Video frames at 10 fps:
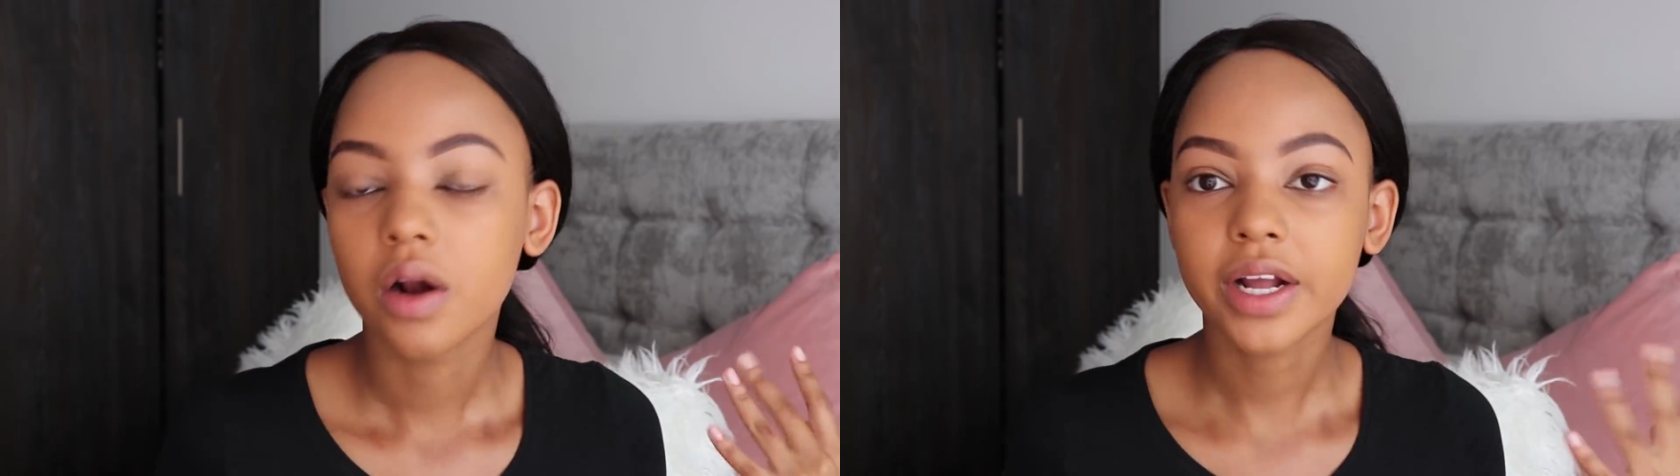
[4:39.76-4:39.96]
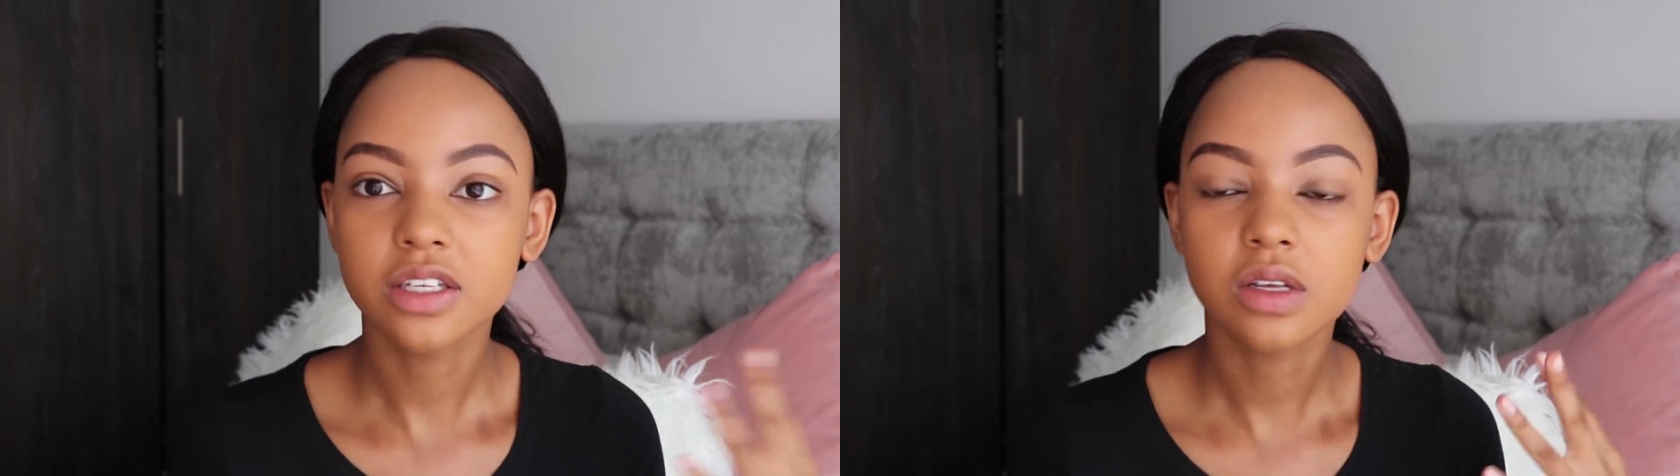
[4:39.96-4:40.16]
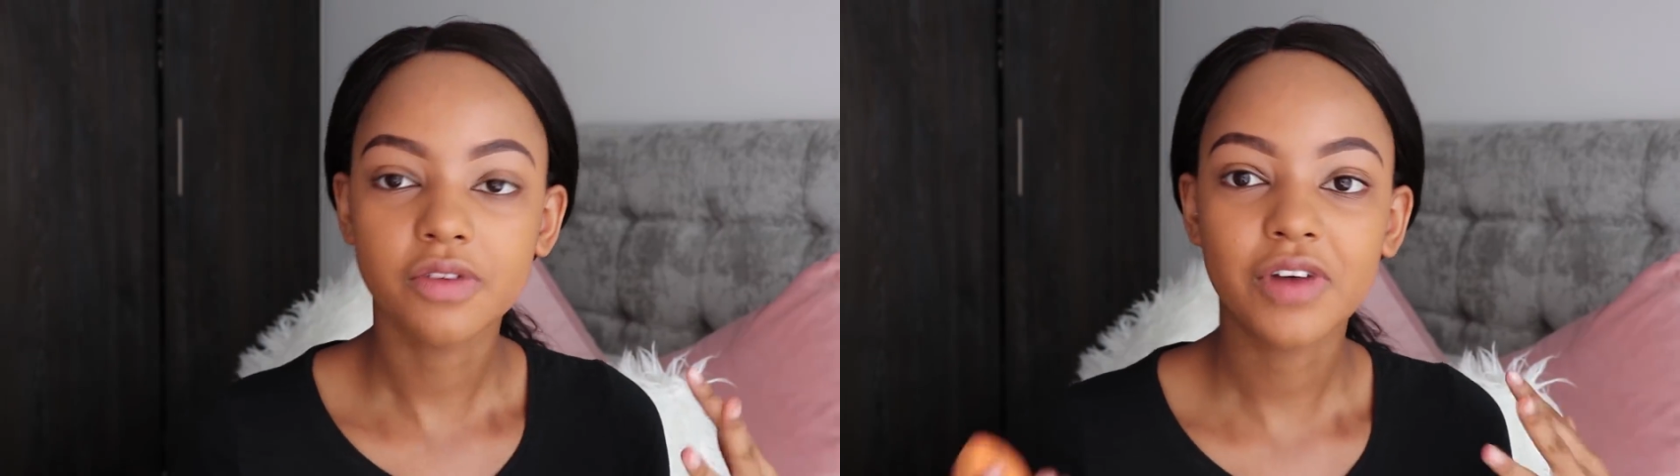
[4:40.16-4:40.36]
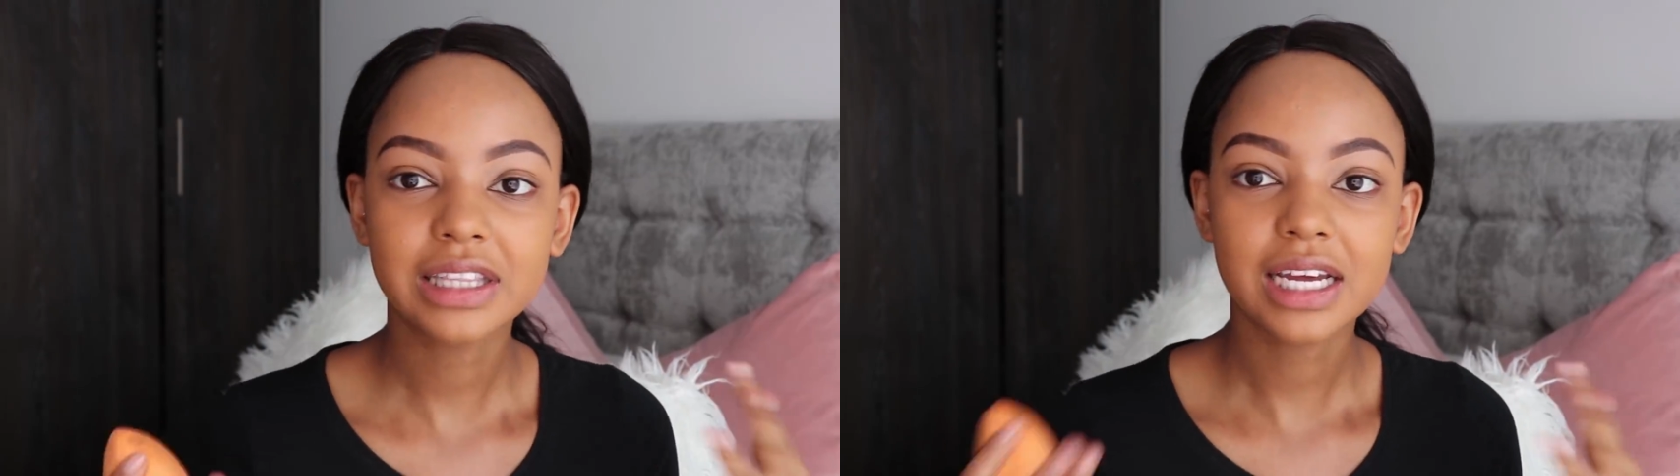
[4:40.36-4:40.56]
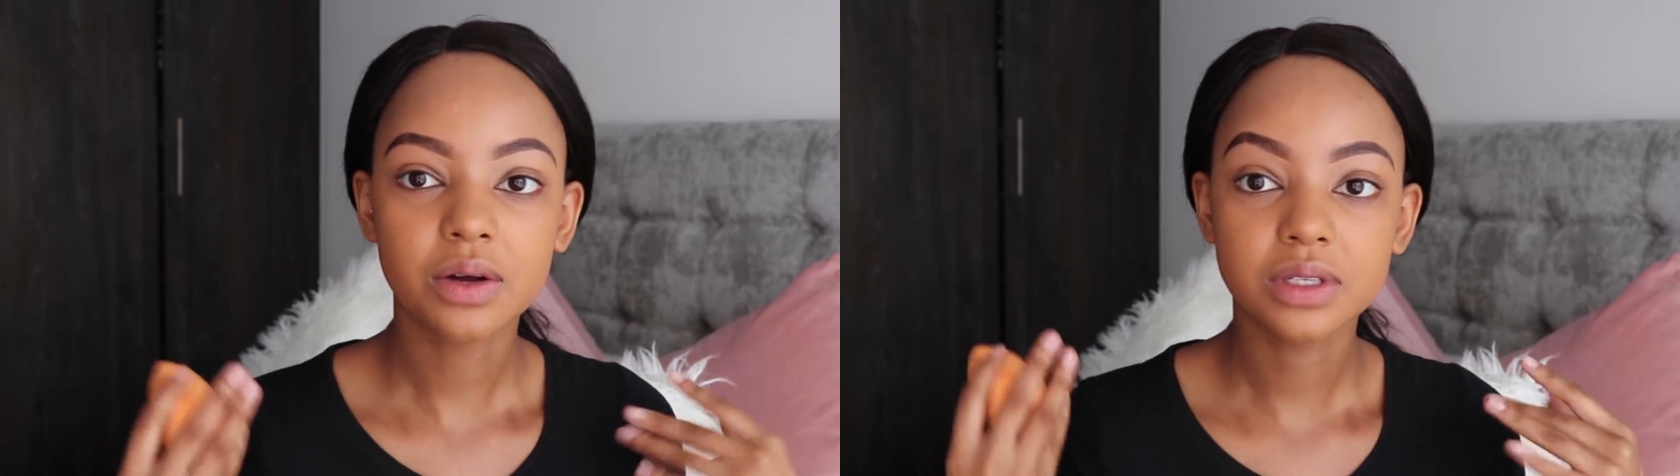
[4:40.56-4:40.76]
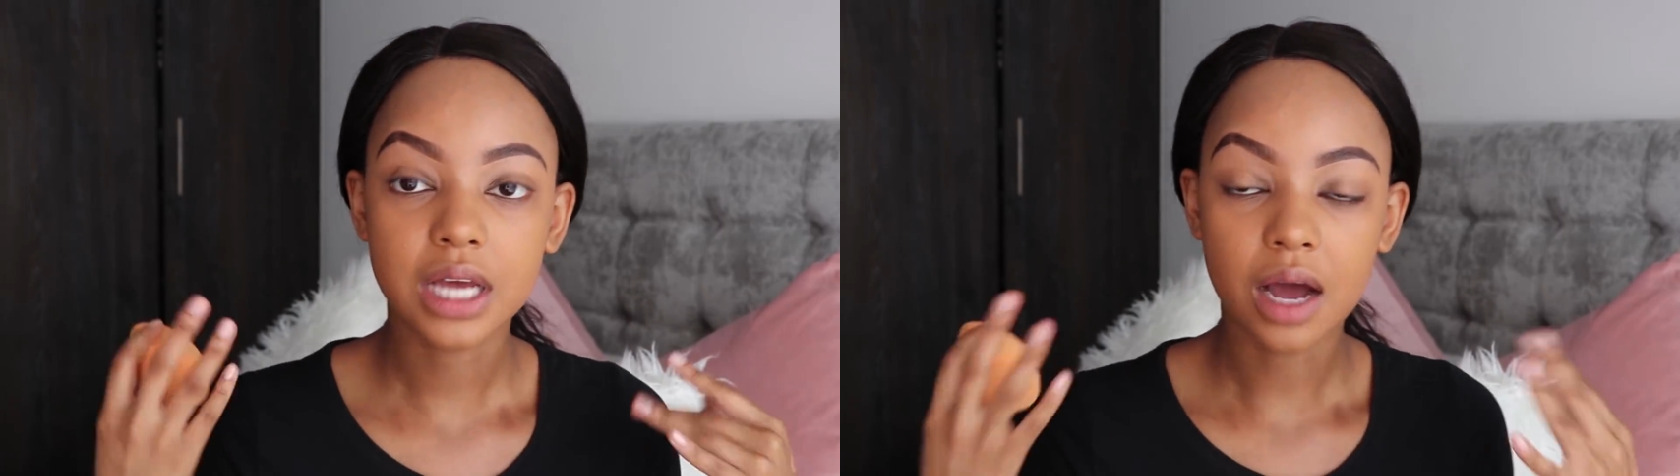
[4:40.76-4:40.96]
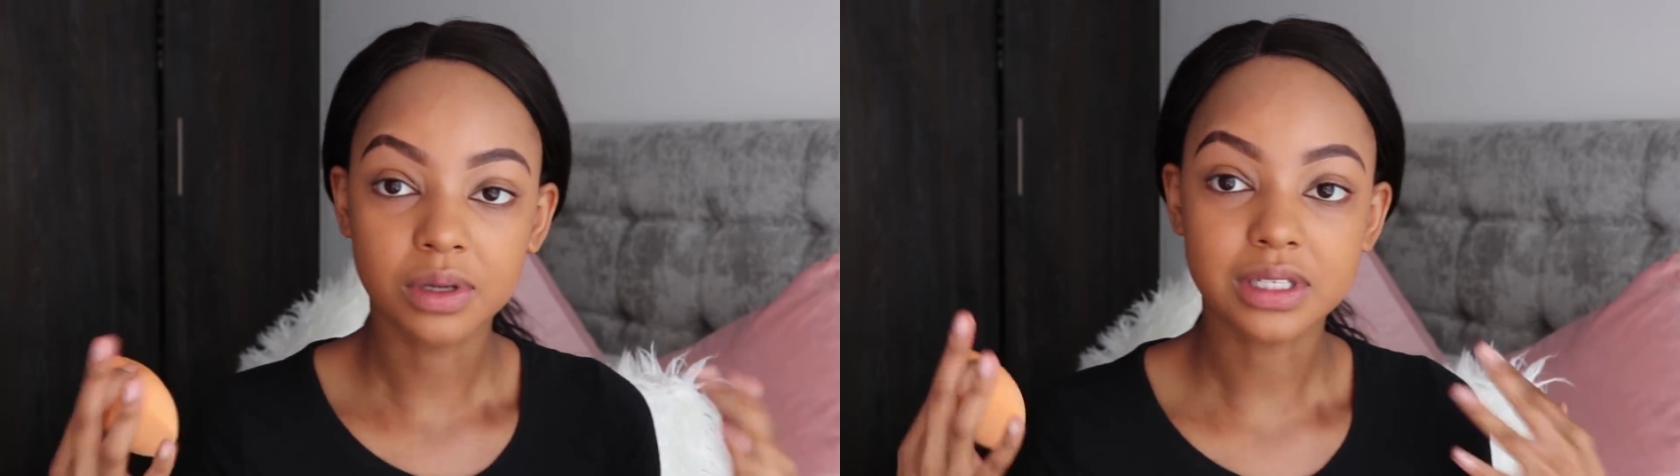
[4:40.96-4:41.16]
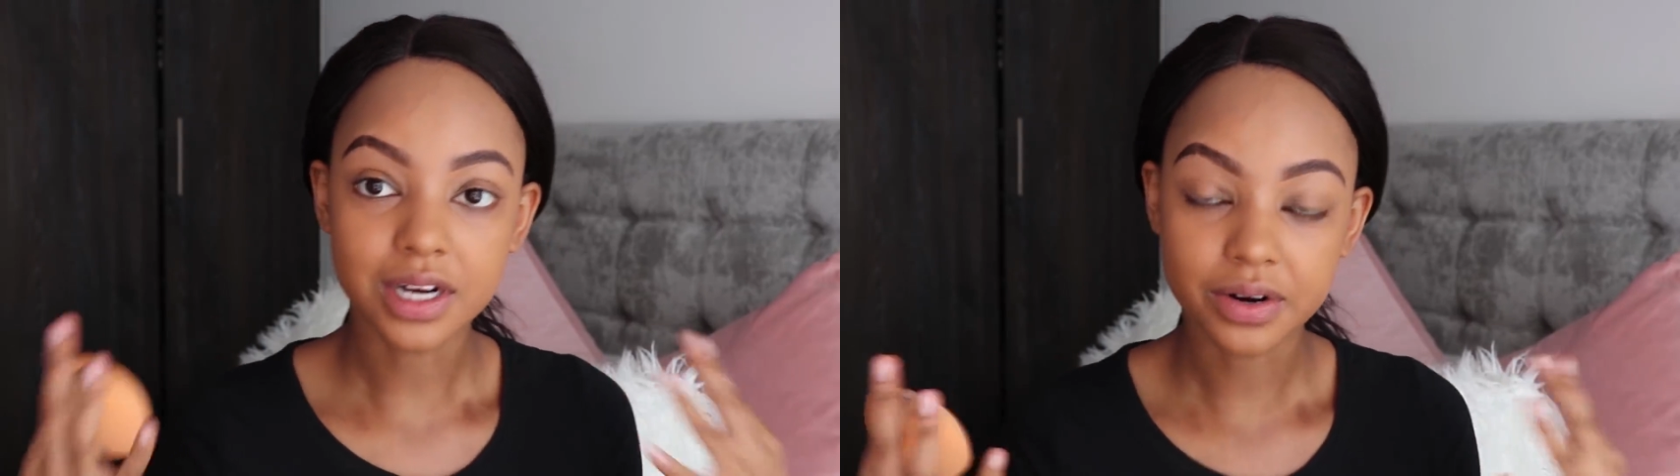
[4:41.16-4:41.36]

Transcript: okay, so the fact that I was